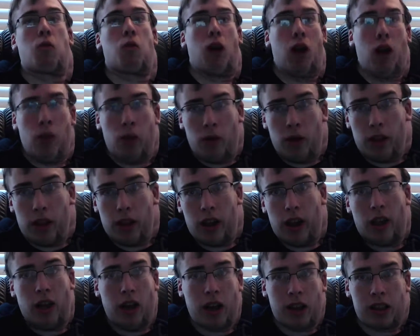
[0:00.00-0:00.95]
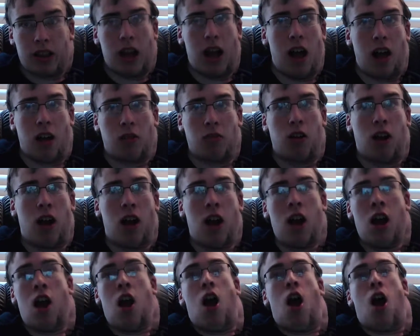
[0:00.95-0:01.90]
Well, the reason I like Sakura,
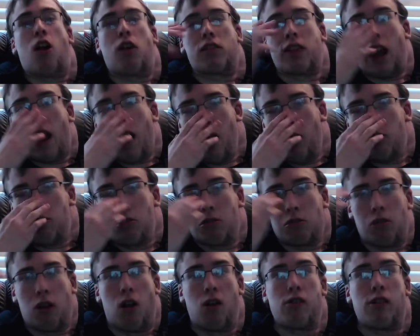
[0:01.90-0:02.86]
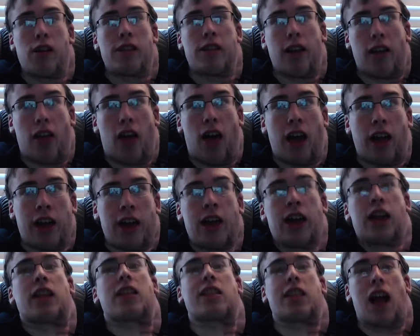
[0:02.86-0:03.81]
her character growth isn't like
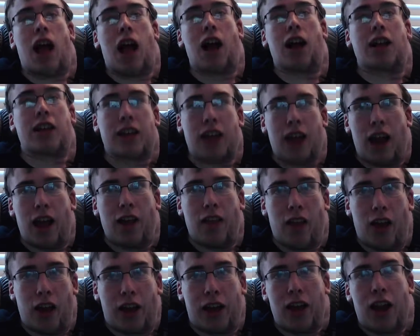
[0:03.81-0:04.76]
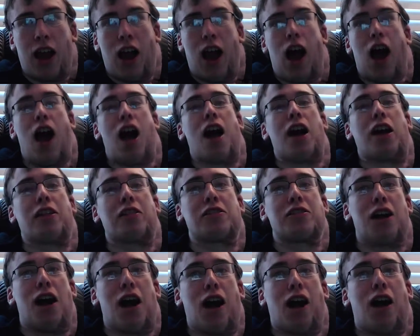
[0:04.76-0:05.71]
Sasuke, like, I'm
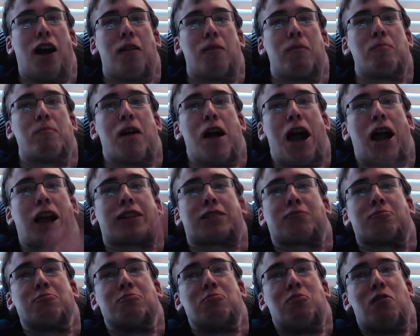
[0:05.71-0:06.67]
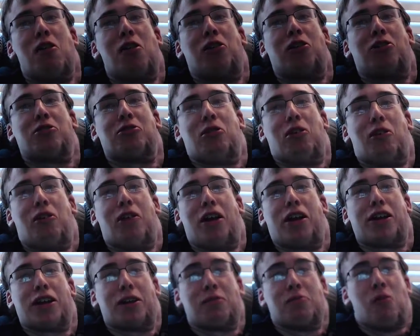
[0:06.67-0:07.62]
not a mass murderer
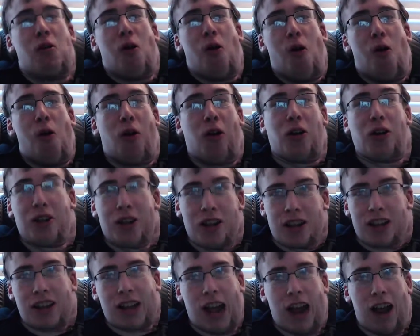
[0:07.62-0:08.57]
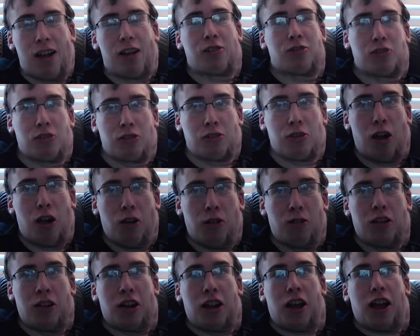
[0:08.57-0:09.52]
anymore character
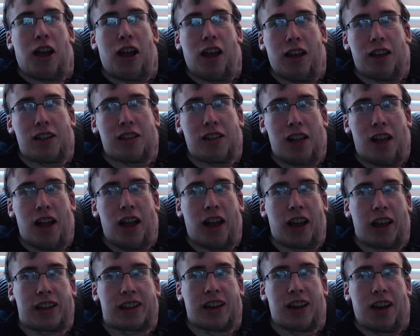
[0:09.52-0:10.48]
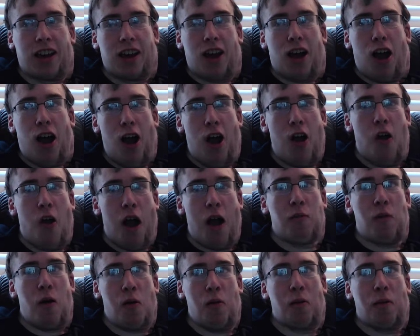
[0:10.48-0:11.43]
growth is like, oh,
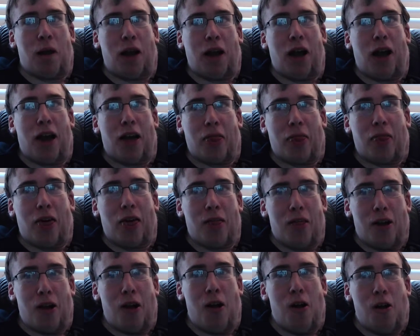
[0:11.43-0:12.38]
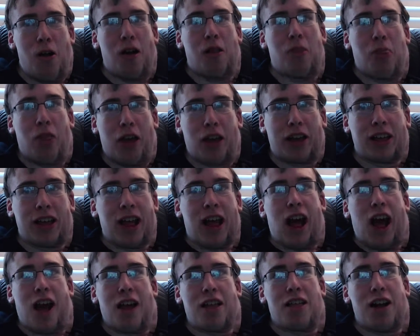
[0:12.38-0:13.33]
I'm over my, I'm, oh, I'm like,
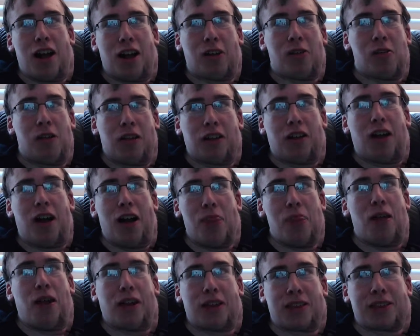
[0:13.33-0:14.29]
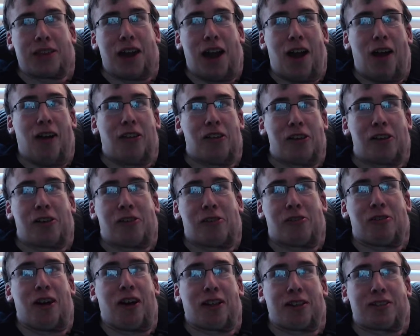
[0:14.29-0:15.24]
I'm not going to let my childhood
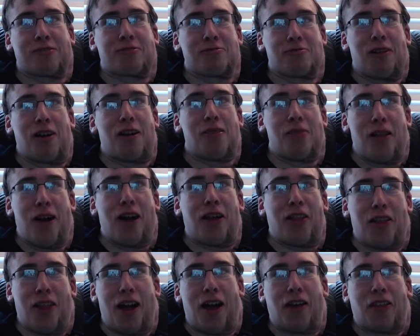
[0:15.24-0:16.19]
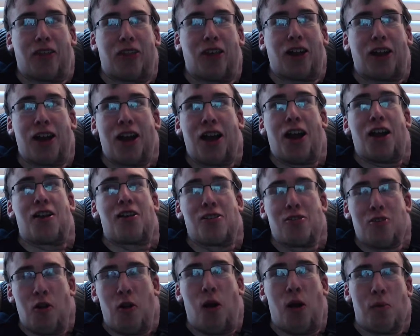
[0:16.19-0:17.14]
crust run my life. Like
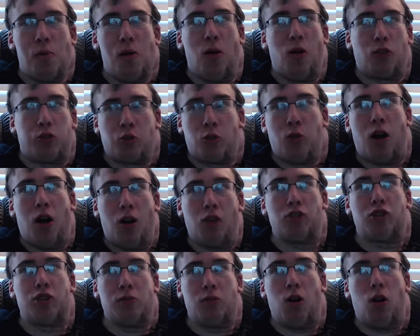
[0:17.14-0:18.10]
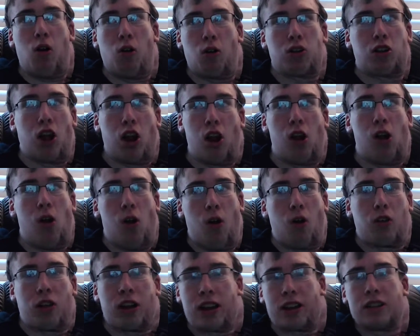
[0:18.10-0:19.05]
normal 12 year old
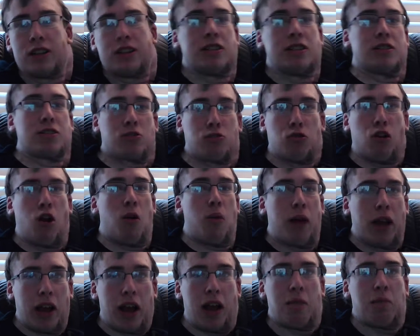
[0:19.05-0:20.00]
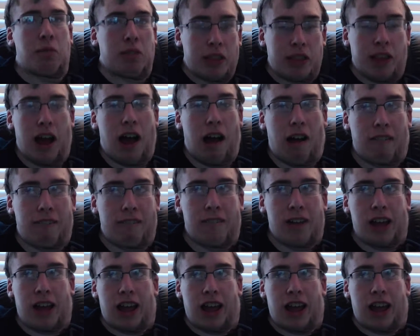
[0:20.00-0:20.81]
girl growing up stuff.